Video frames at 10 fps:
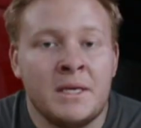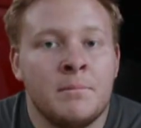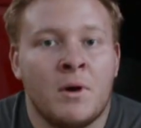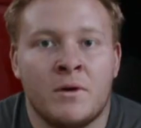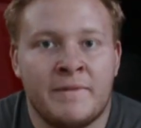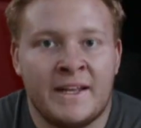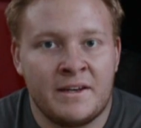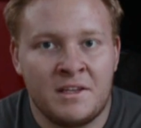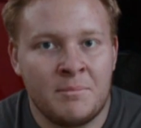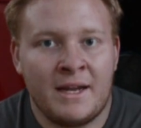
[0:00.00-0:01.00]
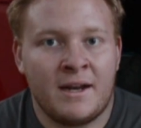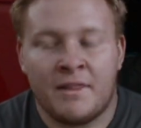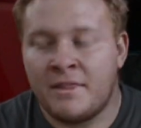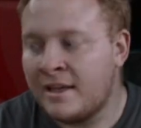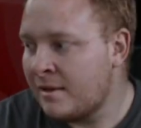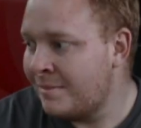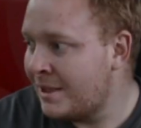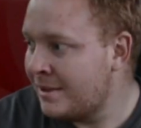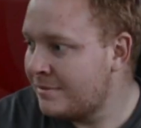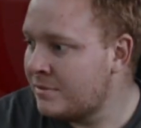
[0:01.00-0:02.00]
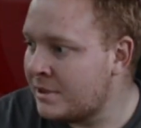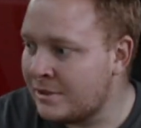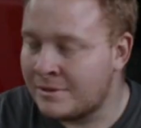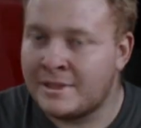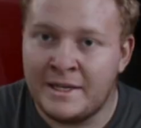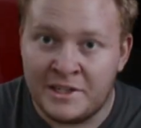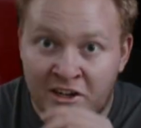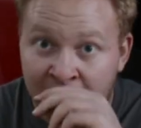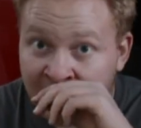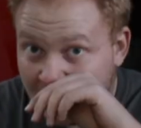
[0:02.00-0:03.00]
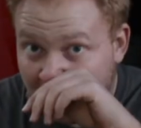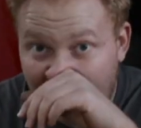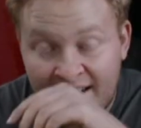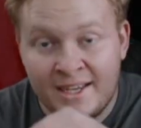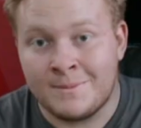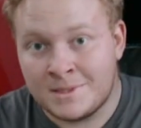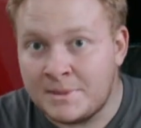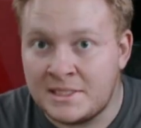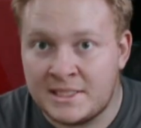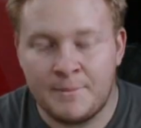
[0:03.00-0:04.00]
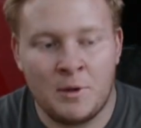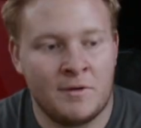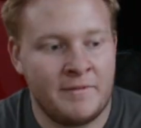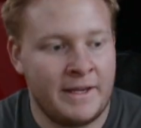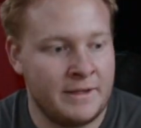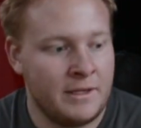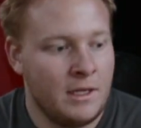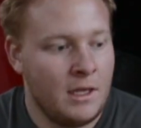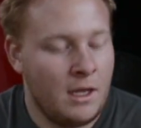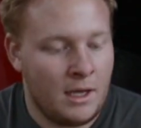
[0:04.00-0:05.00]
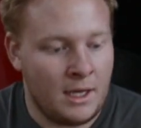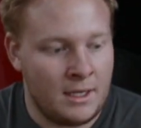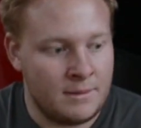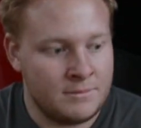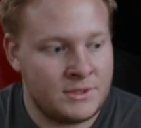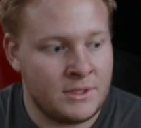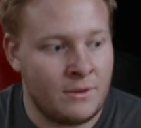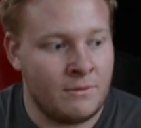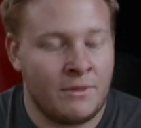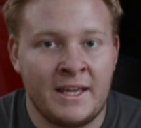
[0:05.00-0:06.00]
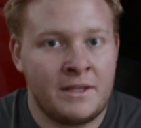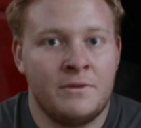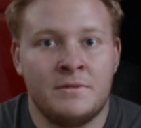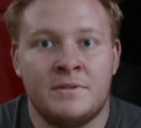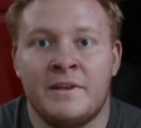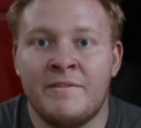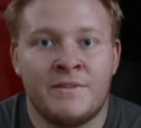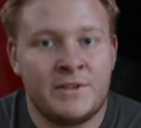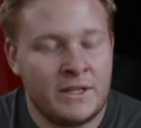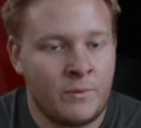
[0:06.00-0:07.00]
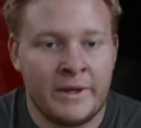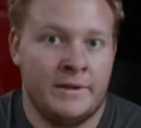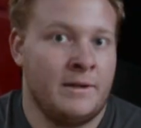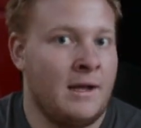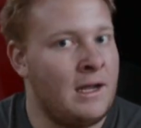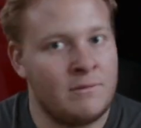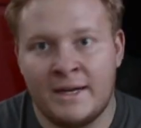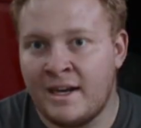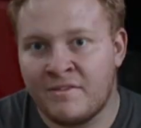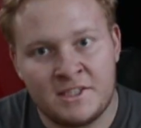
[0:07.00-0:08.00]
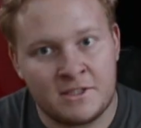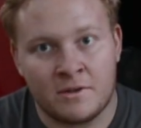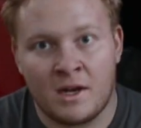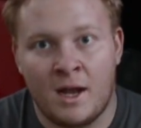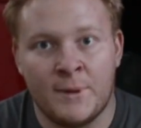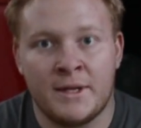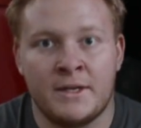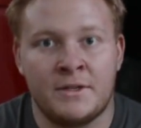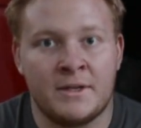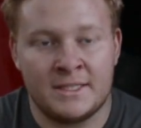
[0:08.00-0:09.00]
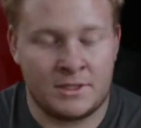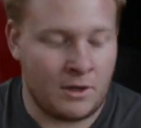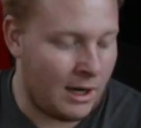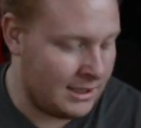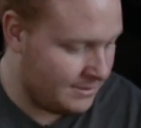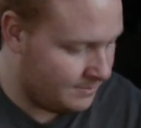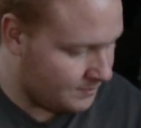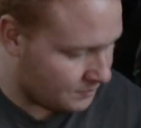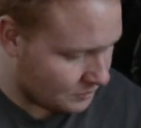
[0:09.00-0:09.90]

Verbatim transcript: me motivated. You may not think it, but you know, getting your feedback helps me stay motivated. Um, so thank you. Even if you didn't win, I read every single comment, and you guys are awesome.